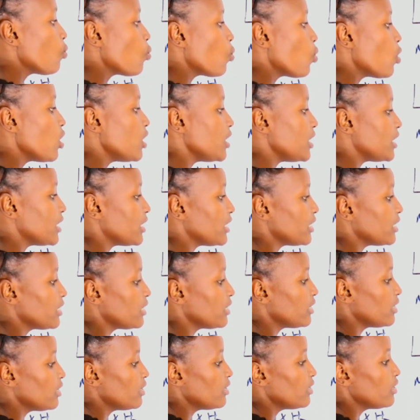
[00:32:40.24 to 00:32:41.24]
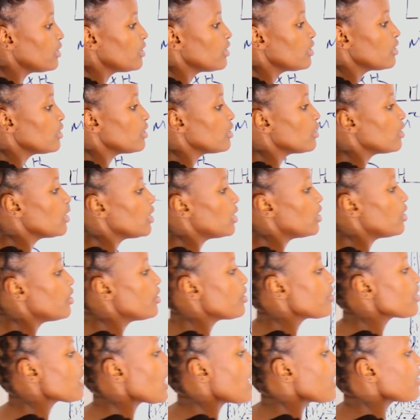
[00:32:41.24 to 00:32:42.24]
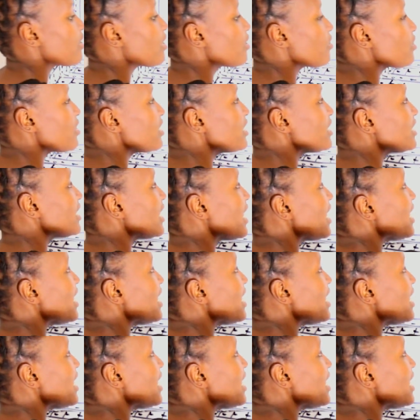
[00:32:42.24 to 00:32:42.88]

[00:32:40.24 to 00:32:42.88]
wall, all around this